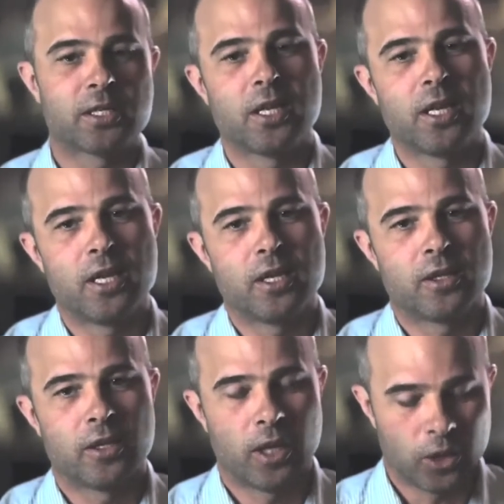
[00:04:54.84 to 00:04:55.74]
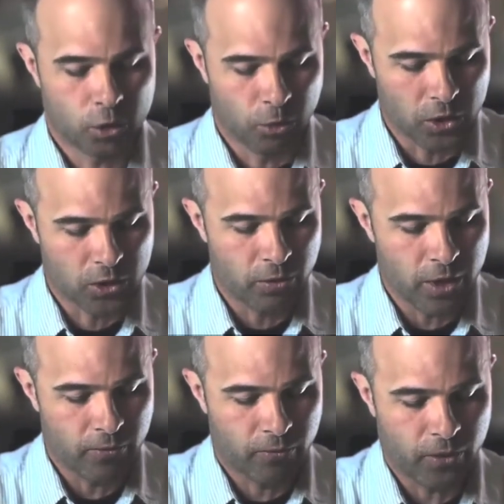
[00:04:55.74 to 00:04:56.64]
the lunchbox,
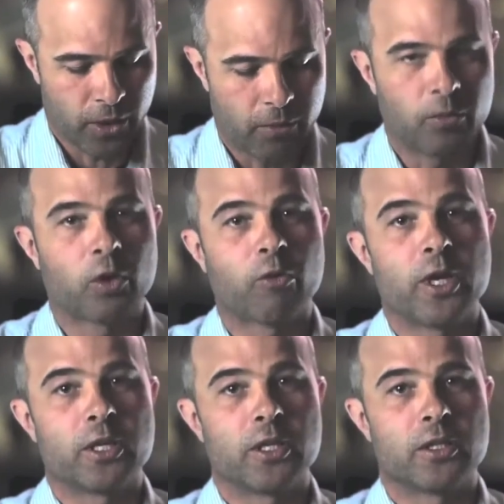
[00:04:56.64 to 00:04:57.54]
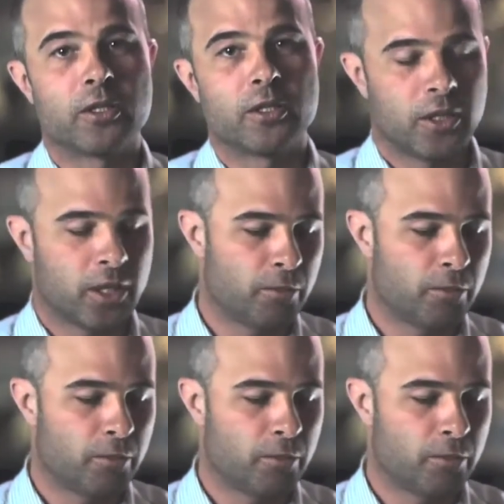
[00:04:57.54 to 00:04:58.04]
we've created a